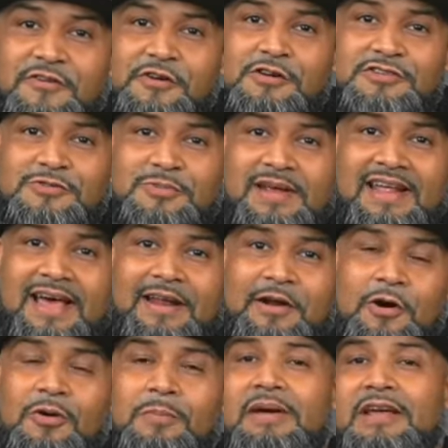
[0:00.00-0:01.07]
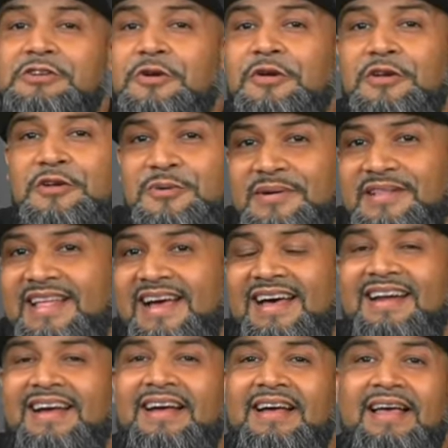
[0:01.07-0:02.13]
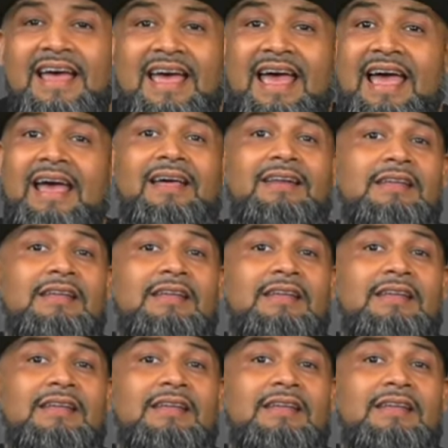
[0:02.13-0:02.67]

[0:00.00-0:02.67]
your sweetie at home, make sure you're doing that. And